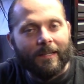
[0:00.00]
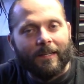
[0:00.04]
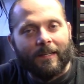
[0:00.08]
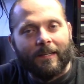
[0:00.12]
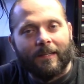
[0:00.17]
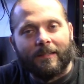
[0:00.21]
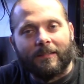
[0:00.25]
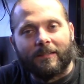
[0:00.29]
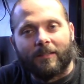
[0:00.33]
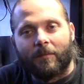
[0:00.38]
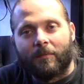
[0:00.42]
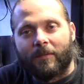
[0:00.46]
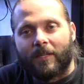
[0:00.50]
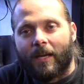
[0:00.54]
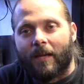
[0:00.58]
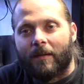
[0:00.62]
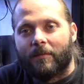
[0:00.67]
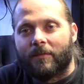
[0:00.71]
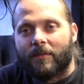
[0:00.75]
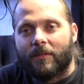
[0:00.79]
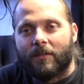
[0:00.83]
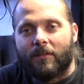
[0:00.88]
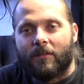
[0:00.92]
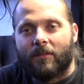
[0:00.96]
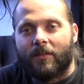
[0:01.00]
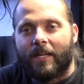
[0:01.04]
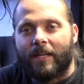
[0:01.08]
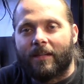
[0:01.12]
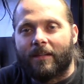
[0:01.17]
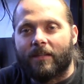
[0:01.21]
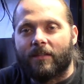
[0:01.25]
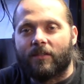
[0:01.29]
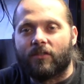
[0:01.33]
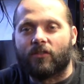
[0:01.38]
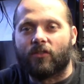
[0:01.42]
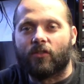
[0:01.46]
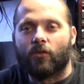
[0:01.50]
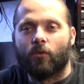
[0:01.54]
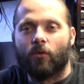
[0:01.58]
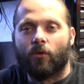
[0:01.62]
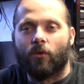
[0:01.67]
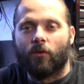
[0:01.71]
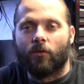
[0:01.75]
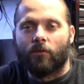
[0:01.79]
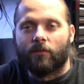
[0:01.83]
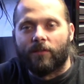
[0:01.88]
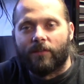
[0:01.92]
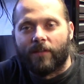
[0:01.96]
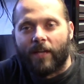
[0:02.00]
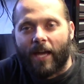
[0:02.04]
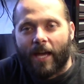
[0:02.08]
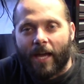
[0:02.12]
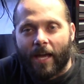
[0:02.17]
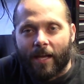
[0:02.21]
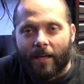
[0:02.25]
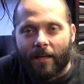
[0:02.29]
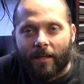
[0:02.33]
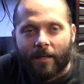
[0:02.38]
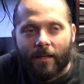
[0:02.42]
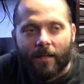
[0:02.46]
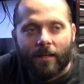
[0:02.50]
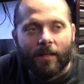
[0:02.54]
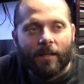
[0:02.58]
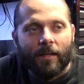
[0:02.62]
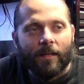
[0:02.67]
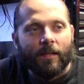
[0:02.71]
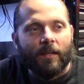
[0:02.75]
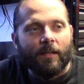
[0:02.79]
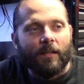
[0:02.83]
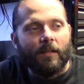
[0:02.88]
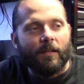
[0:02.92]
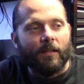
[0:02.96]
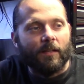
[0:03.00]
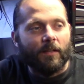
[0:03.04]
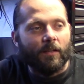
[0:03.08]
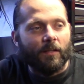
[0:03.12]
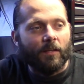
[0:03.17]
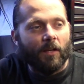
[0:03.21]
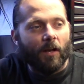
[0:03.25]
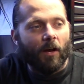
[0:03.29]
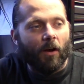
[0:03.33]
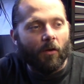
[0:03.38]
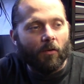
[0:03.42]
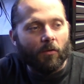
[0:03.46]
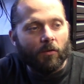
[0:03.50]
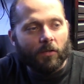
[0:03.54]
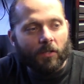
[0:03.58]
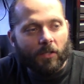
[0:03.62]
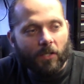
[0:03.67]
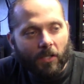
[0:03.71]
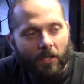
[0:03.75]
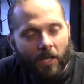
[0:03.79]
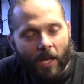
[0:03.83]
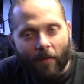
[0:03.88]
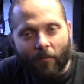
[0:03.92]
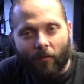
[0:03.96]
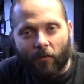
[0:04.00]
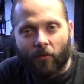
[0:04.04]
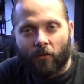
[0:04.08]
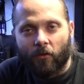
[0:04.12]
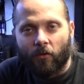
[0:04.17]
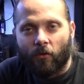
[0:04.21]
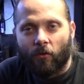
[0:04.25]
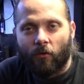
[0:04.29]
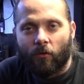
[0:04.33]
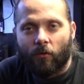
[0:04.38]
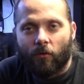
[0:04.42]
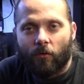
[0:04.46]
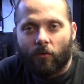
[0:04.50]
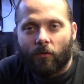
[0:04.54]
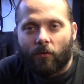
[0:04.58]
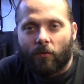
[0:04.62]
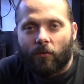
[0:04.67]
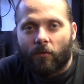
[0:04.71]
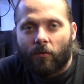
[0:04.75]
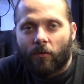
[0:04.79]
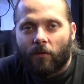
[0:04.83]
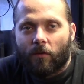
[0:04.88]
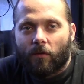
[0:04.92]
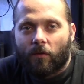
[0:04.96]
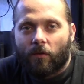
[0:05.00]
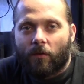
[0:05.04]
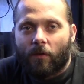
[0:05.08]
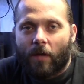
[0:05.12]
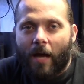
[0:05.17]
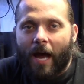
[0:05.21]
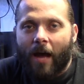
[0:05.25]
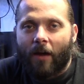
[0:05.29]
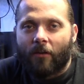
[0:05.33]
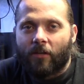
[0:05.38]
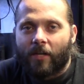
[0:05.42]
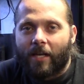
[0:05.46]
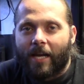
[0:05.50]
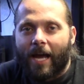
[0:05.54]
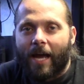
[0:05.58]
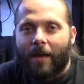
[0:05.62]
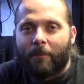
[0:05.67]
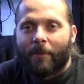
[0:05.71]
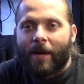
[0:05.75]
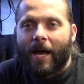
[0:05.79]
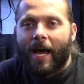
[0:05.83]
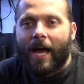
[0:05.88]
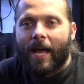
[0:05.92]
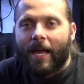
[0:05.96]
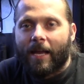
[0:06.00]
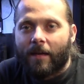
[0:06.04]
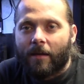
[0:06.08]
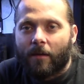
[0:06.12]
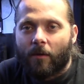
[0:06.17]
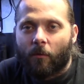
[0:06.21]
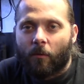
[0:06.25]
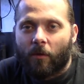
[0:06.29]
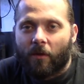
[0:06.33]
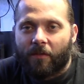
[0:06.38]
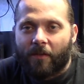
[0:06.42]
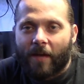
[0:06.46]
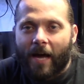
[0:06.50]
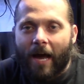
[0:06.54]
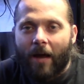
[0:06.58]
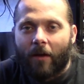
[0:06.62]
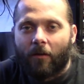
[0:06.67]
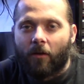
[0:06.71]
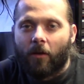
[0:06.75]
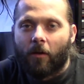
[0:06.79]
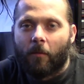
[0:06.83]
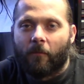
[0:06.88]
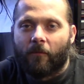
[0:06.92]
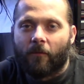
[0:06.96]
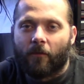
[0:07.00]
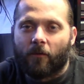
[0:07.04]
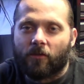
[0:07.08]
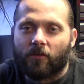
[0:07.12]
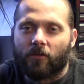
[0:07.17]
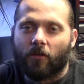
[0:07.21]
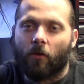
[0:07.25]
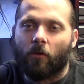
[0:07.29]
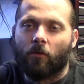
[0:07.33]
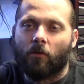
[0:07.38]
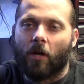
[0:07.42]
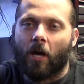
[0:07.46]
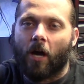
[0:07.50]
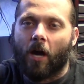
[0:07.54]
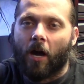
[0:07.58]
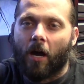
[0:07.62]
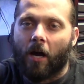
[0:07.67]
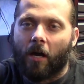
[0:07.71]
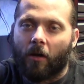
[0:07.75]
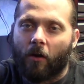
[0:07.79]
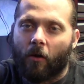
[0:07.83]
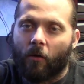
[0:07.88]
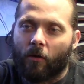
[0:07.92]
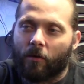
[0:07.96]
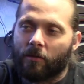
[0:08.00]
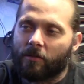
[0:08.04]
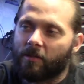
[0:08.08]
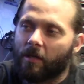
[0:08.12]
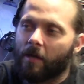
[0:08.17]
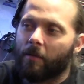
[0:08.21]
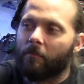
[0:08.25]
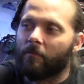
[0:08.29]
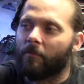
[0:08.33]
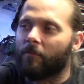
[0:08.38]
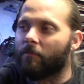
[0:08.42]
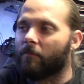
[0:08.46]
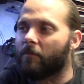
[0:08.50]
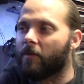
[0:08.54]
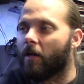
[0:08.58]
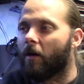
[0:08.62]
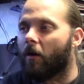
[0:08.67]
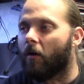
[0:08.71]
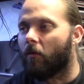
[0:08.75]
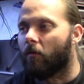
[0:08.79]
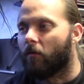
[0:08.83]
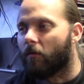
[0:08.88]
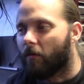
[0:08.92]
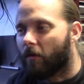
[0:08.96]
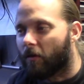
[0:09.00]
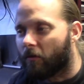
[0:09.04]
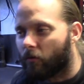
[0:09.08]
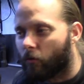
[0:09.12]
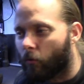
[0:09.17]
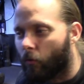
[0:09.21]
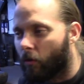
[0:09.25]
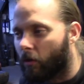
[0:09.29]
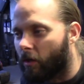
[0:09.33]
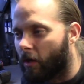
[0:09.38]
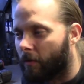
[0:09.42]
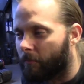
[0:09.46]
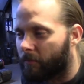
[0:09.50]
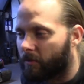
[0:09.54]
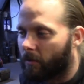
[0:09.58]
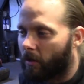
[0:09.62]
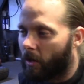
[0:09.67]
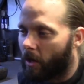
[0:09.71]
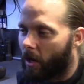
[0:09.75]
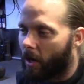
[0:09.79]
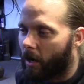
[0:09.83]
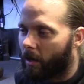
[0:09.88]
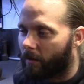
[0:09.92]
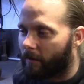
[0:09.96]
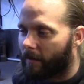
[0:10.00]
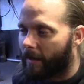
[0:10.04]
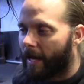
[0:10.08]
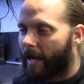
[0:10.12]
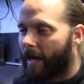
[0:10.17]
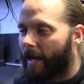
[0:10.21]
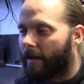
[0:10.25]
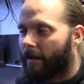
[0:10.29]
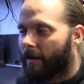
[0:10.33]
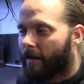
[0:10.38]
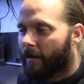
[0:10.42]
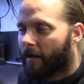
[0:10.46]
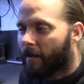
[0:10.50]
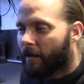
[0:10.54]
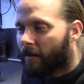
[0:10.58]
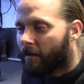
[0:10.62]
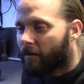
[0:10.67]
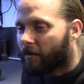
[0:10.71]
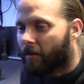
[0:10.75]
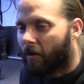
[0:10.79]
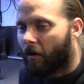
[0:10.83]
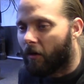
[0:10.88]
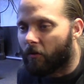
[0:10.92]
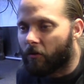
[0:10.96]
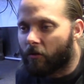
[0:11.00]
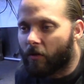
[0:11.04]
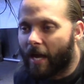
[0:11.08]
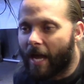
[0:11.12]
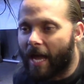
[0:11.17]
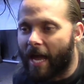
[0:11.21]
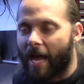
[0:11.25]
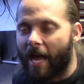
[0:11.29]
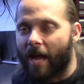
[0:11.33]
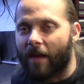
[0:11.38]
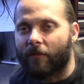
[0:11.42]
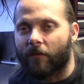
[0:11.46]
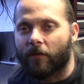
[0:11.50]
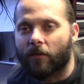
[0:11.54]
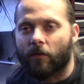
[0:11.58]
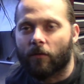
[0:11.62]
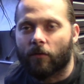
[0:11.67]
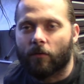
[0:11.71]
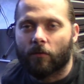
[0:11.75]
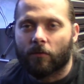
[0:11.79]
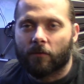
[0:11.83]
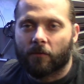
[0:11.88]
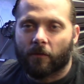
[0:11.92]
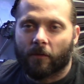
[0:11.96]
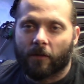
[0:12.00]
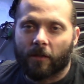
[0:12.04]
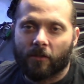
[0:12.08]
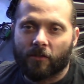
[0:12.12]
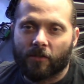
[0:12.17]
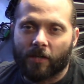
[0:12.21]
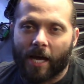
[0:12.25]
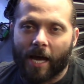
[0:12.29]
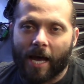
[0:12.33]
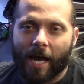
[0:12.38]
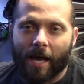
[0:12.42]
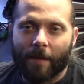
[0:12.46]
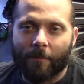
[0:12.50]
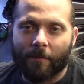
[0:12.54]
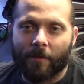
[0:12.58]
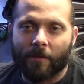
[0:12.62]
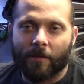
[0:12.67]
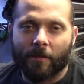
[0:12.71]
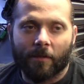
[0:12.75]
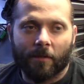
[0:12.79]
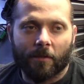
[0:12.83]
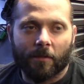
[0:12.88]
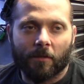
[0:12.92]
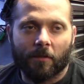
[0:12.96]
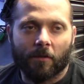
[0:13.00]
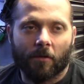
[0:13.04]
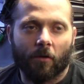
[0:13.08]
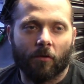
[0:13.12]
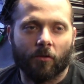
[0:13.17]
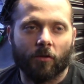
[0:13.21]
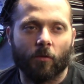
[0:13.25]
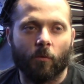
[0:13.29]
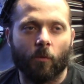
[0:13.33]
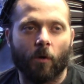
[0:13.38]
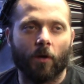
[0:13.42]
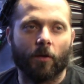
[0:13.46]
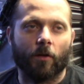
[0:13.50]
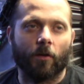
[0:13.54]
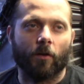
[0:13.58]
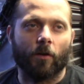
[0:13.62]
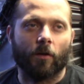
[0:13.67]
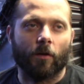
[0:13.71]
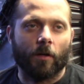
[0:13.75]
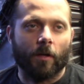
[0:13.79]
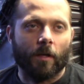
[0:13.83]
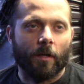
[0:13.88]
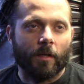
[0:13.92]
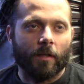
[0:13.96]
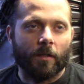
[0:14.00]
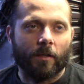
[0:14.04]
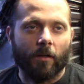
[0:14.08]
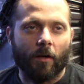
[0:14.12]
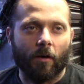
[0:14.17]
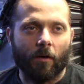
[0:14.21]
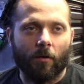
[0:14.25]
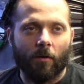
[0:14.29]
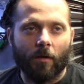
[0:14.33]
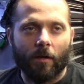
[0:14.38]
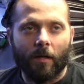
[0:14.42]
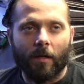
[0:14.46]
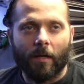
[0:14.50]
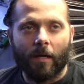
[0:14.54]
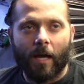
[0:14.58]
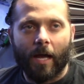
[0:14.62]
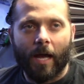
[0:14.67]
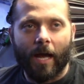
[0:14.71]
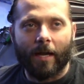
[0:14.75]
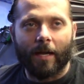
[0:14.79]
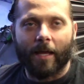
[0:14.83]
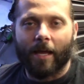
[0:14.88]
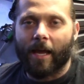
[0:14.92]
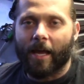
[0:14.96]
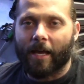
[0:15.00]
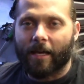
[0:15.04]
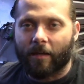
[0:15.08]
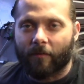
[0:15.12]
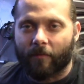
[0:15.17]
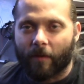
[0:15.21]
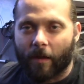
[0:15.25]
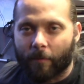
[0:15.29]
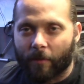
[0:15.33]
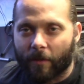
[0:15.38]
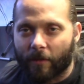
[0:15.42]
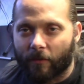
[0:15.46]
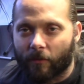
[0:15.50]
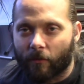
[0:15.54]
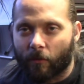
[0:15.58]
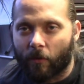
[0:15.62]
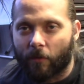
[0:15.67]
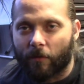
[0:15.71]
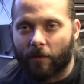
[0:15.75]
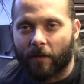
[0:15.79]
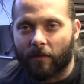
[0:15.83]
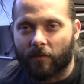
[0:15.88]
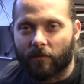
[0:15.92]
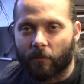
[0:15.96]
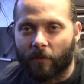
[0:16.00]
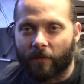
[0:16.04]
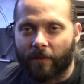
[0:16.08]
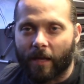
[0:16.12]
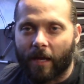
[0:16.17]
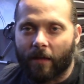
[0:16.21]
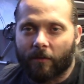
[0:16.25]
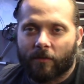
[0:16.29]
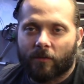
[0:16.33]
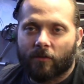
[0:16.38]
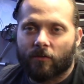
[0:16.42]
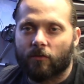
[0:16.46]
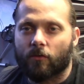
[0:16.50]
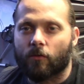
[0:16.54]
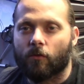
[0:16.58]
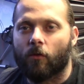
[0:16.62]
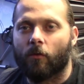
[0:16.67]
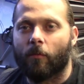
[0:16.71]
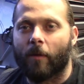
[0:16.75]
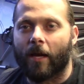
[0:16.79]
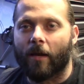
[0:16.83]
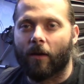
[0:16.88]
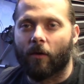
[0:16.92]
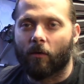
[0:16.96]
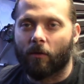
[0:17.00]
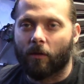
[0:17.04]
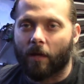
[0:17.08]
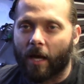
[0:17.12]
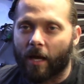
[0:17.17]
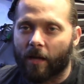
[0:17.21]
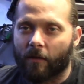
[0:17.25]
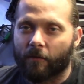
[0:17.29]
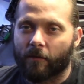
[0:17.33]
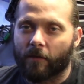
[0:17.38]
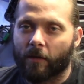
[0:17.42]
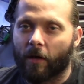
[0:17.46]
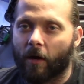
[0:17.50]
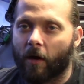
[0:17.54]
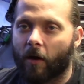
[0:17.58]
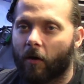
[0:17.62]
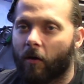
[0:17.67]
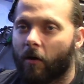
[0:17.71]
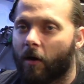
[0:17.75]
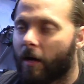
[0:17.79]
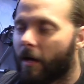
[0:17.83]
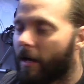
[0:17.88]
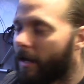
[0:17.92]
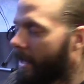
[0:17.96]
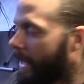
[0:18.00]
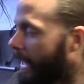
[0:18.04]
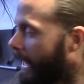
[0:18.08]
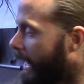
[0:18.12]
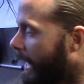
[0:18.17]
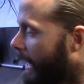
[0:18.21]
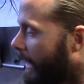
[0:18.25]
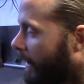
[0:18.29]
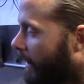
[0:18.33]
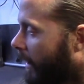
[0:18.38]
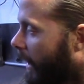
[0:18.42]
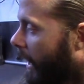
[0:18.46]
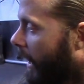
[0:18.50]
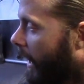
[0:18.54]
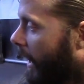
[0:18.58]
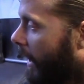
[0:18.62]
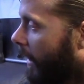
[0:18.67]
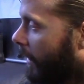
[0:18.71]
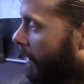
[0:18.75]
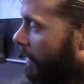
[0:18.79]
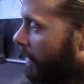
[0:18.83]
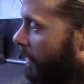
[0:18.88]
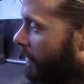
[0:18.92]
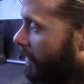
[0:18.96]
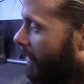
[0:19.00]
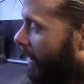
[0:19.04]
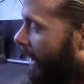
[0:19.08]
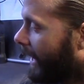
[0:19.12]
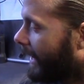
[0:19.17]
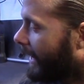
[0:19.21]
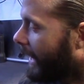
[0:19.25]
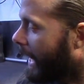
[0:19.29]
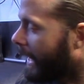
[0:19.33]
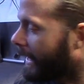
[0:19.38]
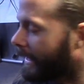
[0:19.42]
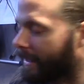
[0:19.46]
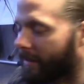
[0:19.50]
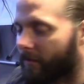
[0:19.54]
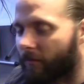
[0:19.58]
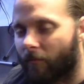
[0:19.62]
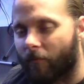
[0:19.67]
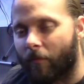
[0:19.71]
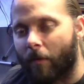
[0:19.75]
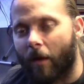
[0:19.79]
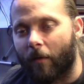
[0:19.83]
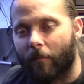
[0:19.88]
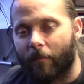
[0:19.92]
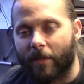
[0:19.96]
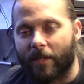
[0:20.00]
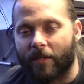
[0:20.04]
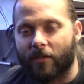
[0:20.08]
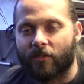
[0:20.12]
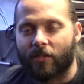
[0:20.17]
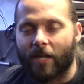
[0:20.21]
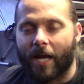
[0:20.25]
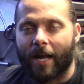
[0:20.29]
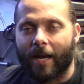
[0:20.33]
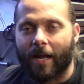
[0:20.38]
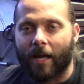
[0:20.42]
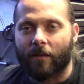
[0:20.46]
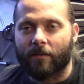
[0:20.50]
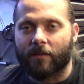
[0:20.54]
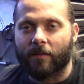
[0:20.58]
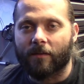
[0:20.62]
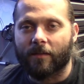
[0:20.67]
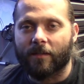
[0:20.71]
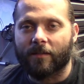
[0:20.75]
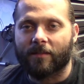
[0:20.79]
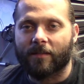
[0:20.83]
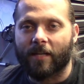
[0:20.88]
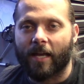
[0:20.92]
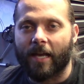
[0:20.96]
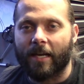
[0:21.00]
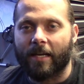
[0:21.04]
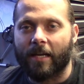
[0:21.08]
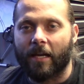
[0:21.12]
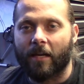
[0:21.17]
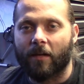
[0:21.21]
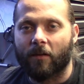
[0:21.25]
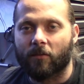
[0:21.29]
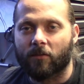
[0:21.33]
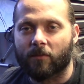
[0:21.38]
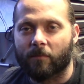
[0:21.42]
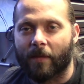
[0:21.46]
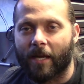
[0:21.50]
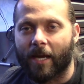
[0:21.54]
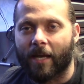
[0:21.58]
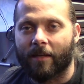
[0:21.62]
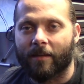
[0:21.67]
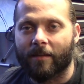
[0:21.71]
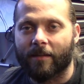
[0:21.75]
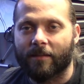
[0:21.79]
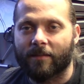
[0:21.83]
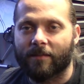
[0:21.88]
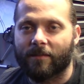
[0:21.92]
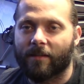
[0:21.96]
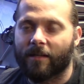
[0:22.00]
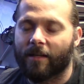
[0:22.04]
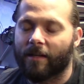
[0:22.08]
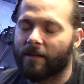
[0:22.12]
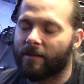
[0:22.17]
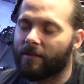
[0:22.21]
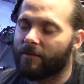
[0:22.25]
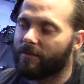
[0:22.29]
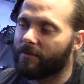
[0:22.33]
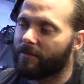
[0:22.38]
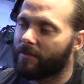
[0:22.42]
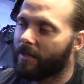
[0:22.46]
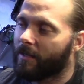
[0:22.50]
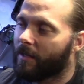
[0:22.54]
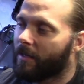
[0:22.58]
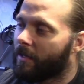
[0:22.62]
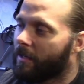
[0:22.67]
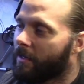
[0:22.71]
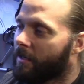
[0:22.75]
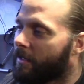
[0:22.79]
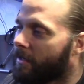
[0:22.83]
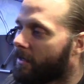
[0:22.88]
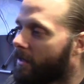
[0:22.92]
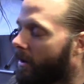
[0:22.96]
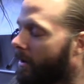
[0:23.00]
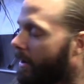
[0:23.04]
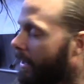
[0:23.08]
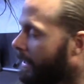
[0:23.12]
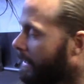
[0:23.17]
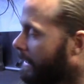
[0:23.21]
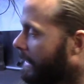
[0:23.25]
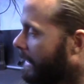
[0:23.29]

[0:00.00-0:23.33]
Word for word: sometimes you get these tools that, you know, you never knew how you got by without them for so long, or something, you know, a tool comes along that, you know, you have and you use for the job, and, you know, you wonder, you know, how the heck have I been doing this without this tool my whole life, you know? And, uh, you know, I got to give a, a big shout out to these tech angles, man. These things, you know,